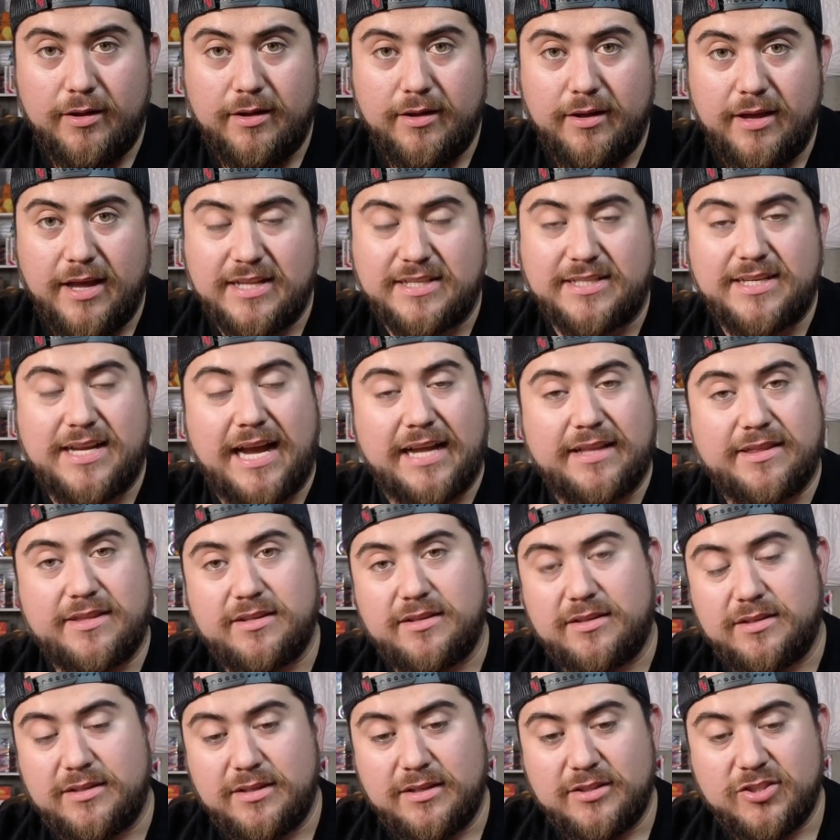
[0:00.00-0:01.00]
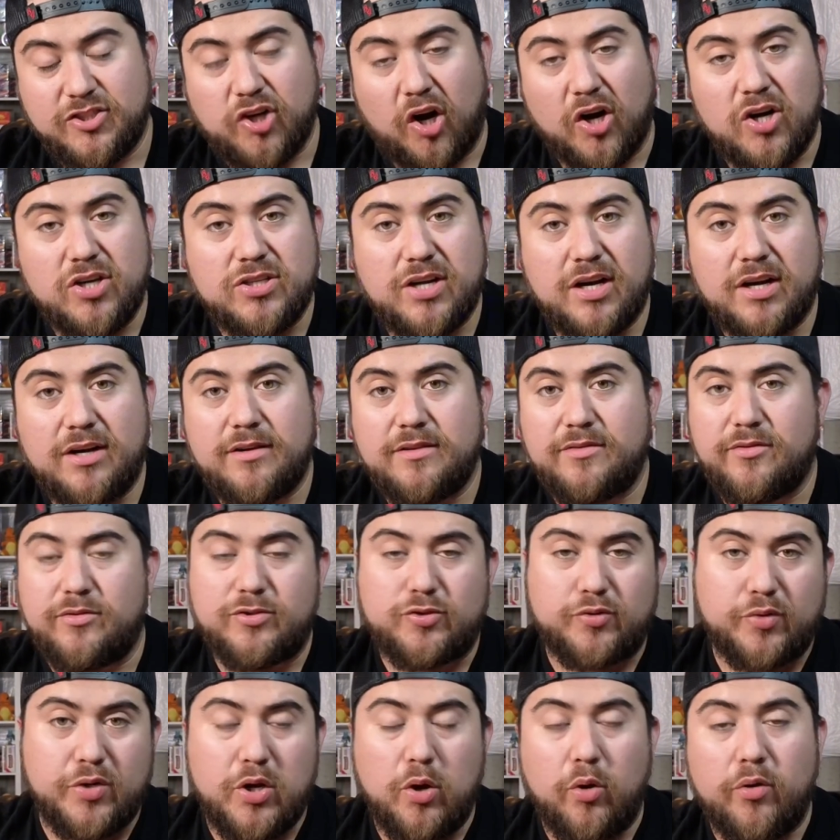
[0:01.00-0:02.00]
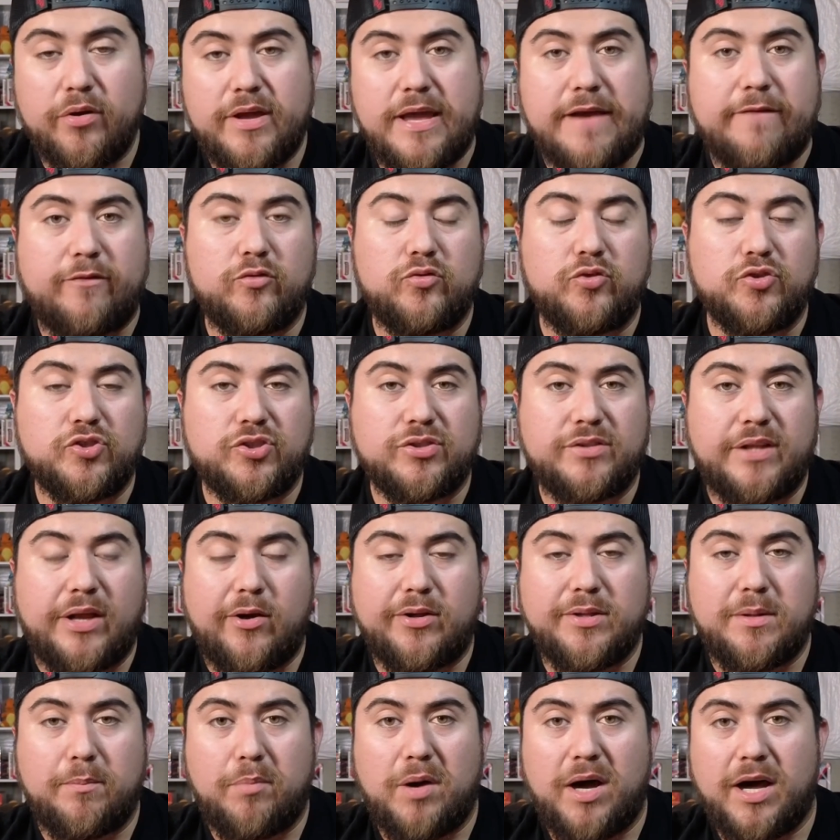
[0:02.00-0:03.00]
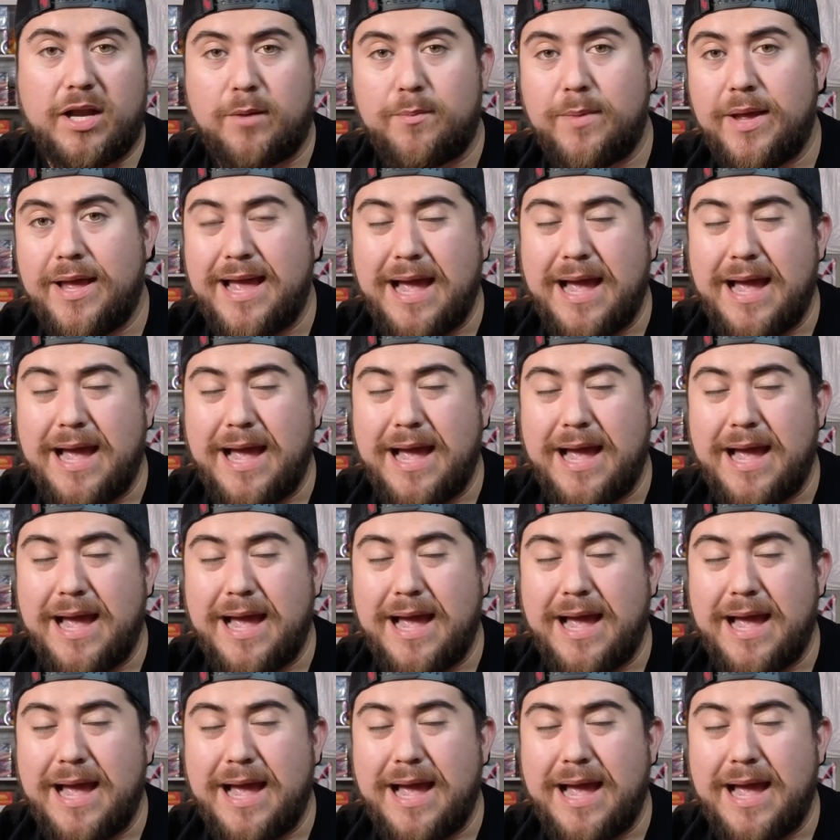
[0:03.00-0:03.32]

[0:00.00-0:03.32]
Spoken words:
It's got the Charizard Trio Evolution there at the bottom.